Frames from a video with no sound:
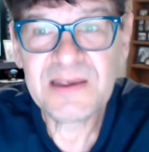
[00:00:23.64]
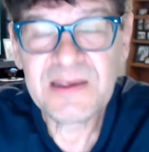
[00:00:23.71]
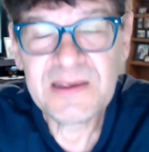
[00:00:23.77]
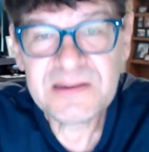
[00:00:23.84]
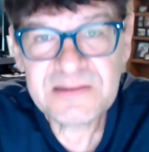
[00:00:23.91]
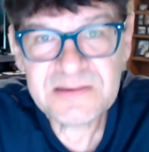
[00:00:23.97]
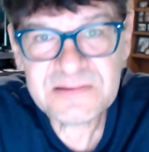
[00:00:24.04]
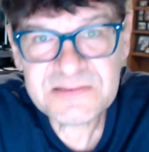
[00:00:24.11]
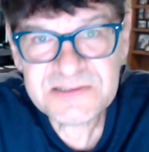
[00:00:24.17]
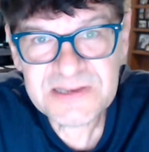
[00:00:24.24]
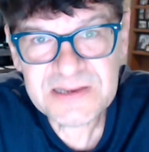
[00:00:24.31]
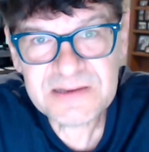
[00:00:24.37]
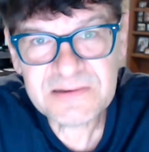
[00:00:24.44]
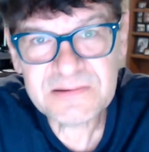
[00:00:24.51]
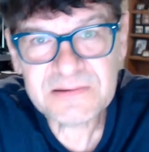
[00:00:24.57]
to
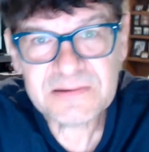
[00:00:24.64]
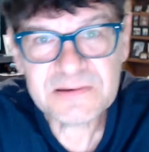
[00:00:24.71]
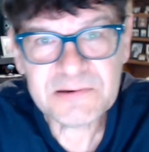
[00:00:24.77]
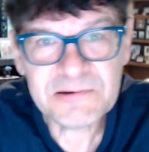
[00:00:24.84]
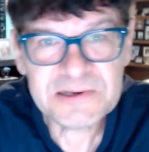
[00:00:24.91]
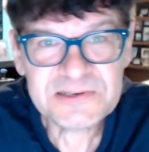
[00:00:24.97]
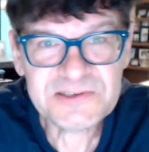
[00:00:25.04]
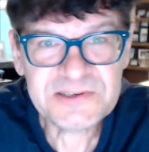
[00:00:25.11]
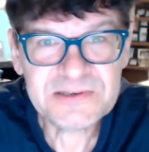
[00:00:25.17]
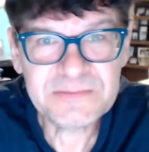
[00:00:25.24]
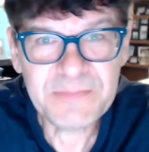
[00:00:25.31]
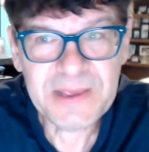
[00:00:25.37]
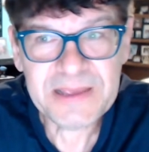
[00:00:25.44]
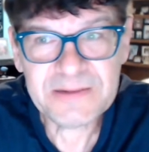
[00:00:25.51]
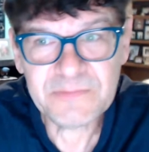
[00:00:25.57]
Single Christian
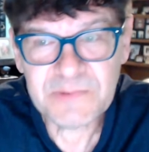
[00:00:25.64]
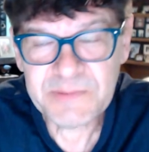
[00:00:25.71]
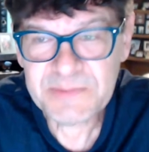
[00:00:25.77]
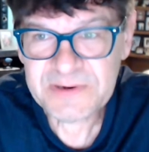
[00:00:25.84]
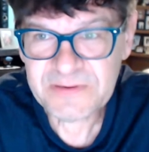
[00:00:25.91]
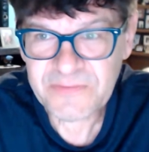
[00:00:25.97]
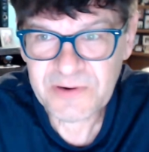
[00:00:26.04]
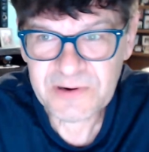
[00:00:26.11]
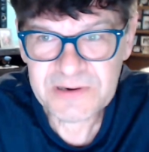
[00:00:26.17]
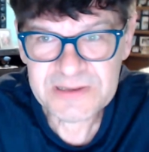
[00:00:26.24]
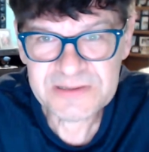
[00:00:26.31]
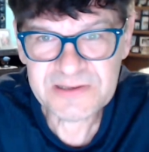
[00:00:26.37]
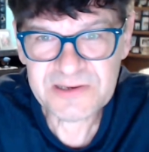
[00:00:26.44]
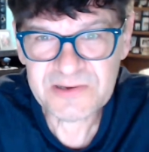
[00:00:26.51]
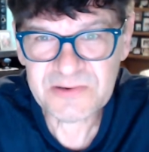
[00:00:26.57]
Men. Women have heard
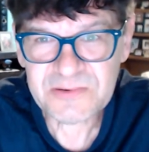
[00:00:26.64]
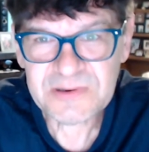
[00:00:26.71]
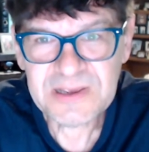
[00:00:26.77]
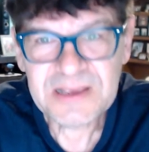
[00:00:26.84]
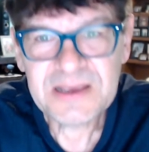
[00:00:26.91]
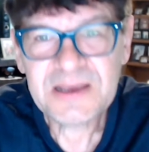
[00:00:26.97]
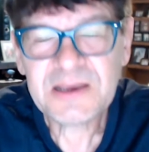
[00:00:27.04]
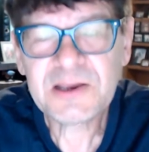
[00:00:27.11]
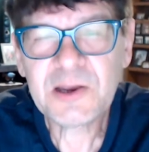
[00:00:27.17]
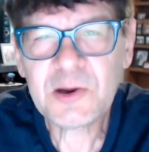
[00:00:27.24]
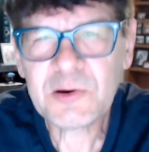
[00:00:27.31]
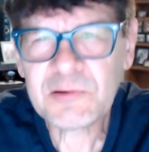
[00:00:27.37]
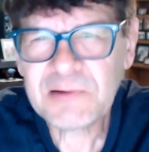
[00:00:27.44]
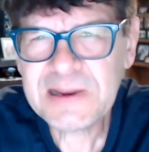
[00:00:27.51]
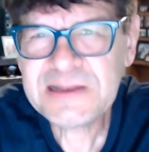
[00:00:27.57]
it too.
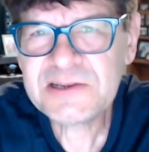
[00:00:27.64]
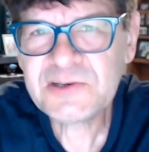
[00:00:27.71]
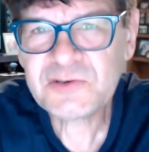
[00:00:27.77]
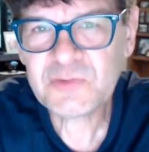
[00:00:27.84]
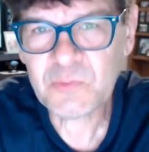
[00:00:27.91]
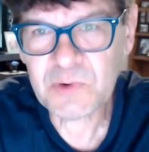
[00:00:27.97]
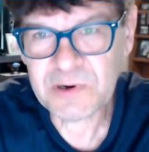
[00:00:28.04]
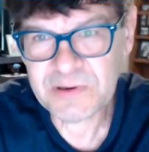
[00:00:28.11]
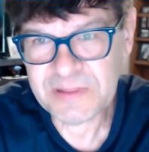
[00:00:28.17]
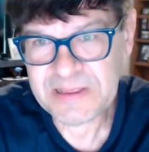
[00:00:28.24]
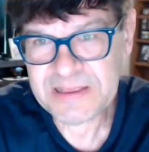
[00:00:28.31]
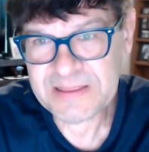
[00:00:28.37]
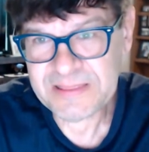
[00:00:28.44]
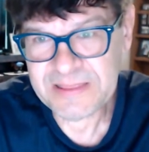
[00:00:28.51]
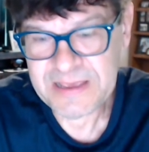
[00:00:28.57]

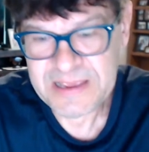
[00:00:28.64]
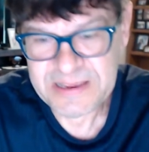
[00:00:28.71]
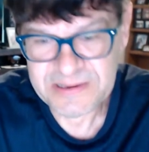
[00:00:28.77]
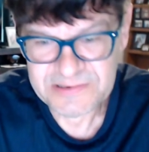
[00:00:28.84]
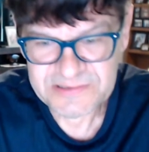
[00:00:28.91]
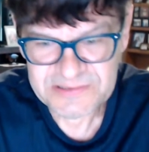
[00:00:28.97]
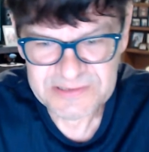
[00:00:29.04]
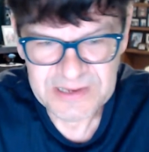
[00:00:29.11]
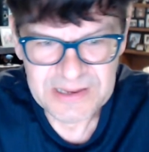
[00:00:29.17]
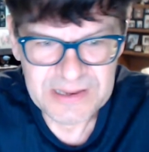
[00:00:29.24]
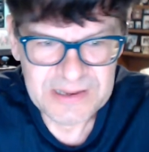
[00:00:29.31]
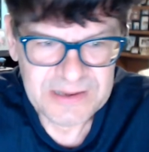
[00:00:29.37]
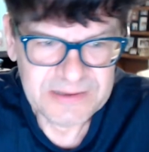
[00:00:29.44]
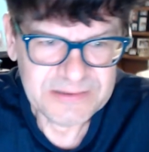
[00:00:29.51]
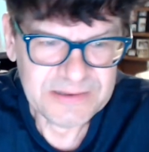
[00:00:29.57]
Cringeworthy things.
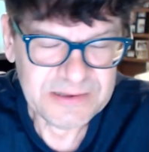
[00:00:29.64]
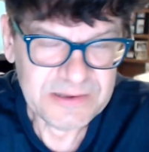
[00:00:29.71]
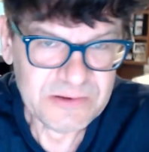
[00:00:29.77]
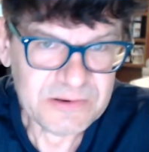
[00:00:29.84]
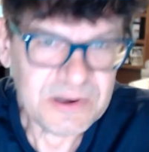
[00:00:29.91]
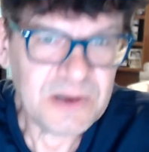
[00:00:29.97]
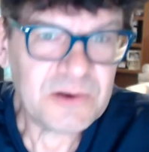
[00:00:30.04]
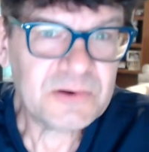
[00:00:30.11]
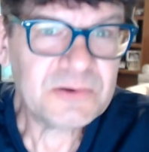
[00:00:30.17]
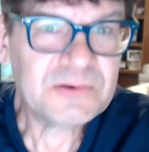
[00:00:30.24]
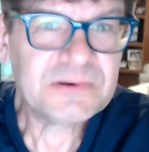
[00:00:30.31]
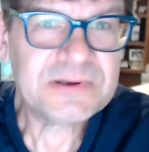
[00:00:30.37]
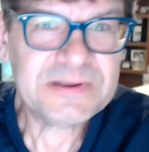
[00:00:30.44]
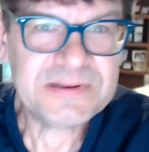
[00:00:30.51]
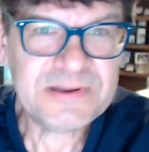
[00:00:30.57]
That you
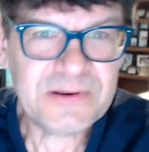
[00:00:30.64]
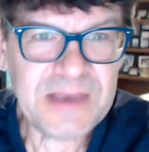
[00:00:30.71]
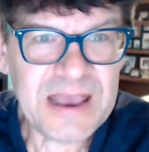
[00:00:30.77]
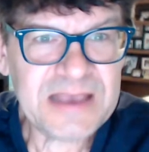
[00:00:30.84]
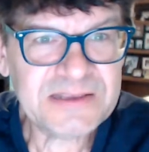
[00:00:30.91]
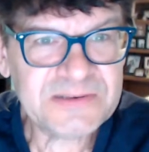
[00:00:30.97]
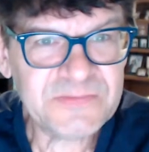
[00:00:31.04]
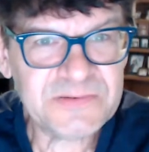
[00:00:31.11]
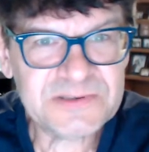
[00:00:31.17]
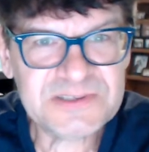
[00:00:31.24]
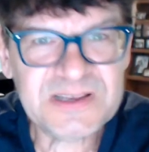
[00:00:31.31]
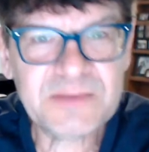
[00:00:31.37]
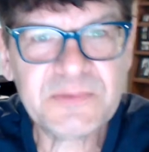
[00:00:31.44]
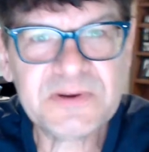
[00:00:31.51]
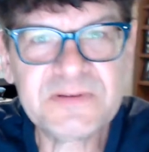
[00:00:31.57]
go and you ask for
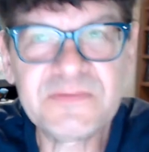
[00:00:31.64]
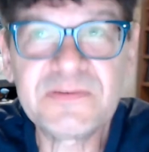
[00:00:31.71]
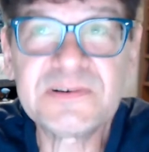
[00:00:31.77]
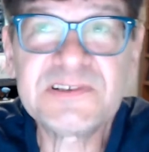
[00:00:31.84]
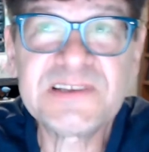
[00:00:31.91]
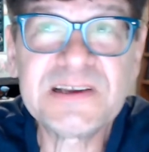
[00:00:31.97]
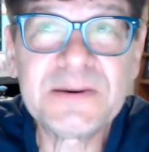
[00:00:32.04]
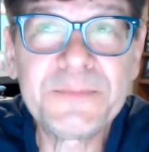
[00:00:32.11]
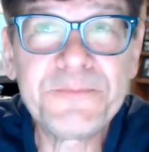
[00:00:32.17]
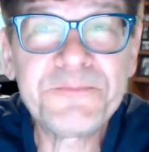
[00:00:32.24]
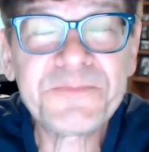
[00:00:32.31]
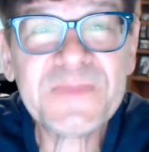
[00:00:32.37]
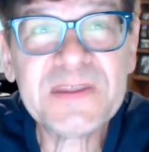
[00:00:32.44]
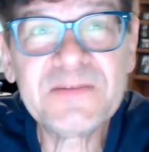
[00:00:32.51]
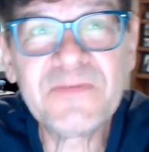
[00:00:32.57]
someone for some
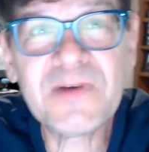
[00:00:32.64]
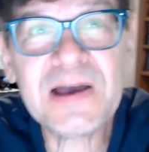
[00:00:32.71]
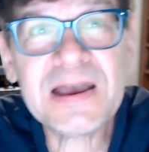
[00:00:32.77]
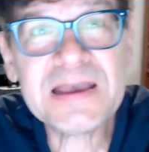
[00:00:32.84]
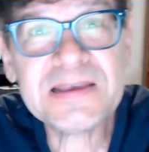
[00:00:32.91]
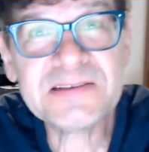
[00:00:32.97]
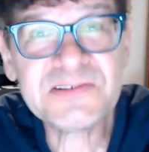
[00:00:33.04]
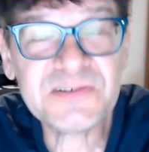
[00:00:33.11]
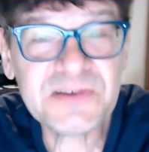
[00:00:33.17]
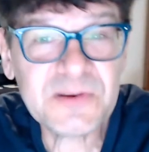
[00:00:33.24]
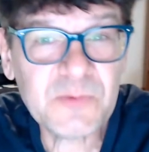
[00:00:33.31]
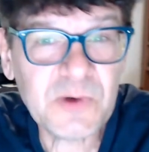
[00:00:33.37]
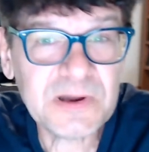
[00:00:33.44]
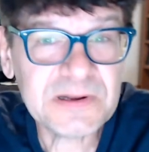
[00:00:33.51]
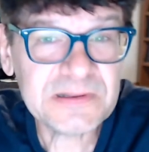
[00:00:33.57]
advice, or you
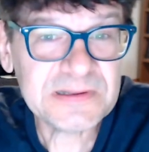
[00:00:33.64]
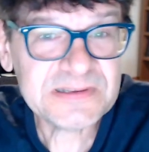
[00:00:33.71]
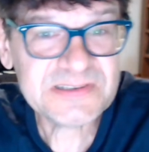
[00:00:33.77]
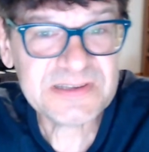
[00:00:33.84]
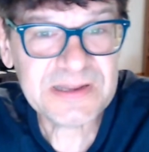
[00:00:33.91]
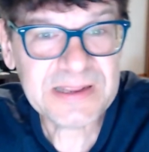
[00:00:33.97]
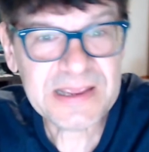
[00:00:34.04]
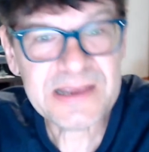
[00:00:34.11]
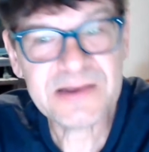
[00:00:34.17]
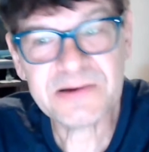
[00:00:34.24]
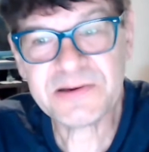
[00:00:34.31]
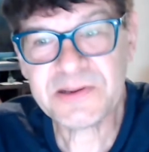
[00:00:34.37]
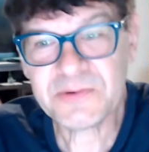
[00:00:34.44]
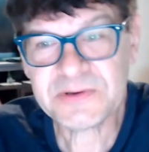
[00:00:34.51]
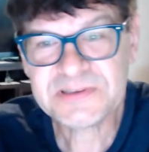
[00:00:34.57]
want a listening ear,
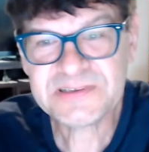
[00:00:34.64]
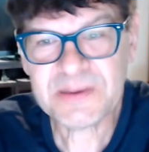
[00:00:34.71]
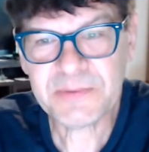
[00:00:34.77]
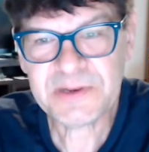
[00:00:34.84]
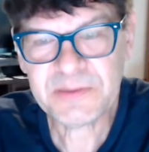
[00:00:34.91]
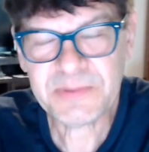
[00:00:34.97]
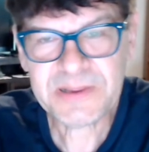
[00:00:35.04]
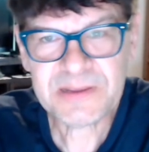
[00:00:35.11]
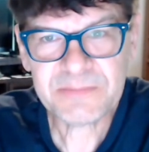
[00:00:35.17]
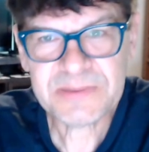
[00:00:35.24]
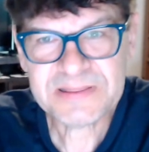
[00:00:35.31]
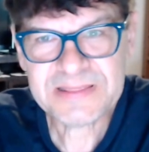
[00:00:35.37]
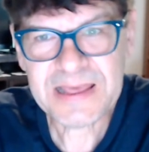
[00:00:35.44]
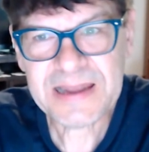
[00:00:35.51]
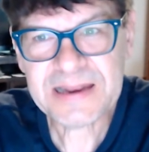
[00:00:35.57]
you want somebody to be
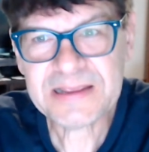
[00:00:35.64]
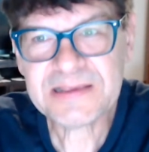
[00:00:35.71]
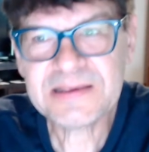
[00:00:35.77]
empathetic,